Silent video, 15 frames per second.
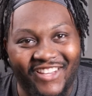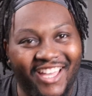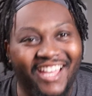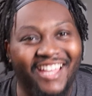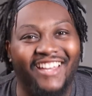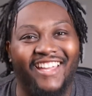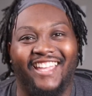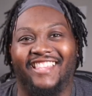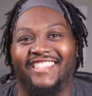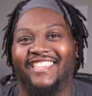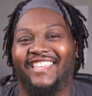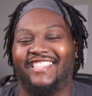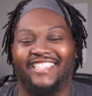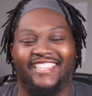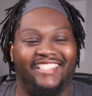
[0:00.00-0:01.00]
And
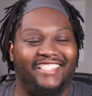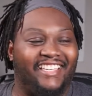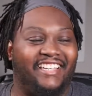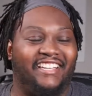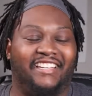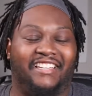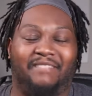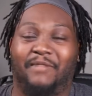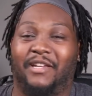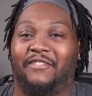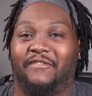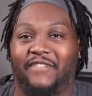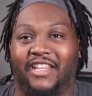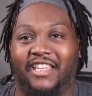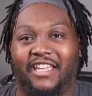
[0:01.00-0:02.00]
this is a
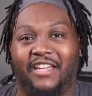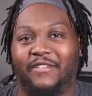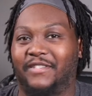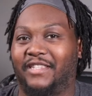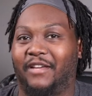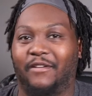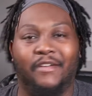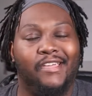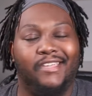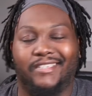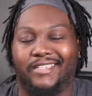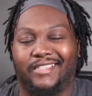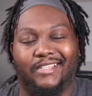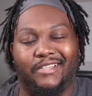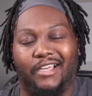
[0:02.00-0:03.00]
special video, so
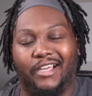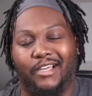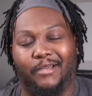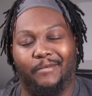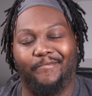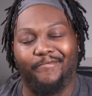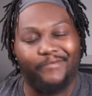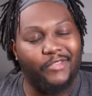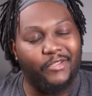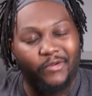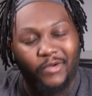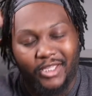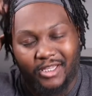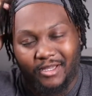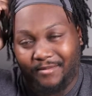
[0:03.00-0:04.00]
just a
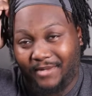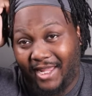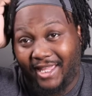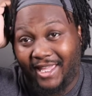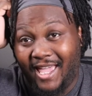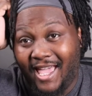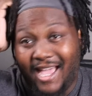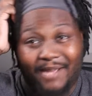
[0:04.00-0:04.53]
quick update.